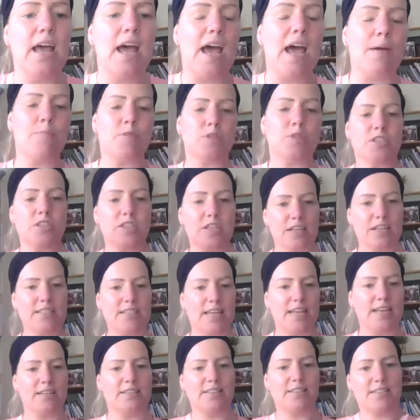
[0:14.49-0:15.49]
And we're just going
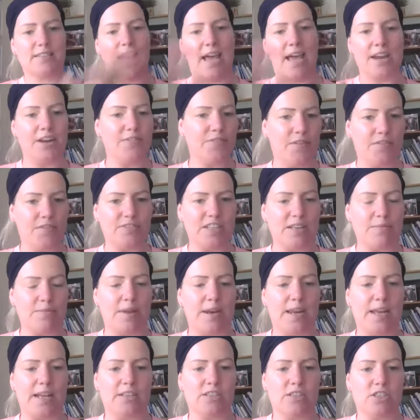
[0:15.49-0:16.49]
to take 10 or 15
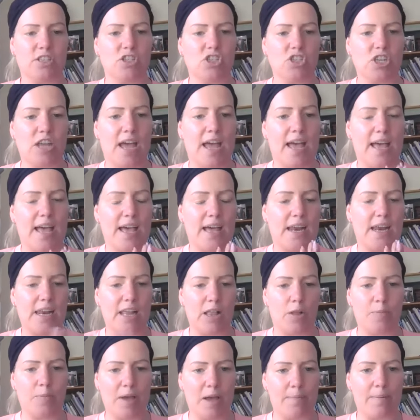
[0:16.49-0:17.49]
minutes to share a
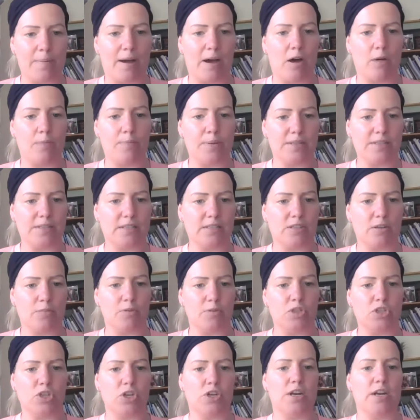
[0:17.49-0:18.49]
little bit about our business
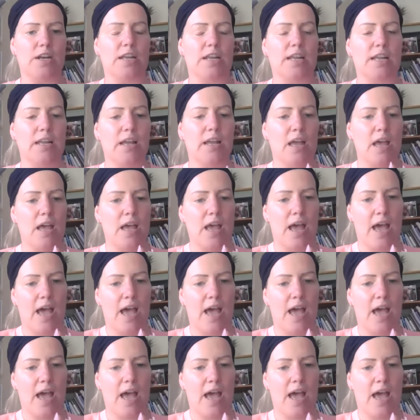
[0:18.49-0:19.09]
opportunity,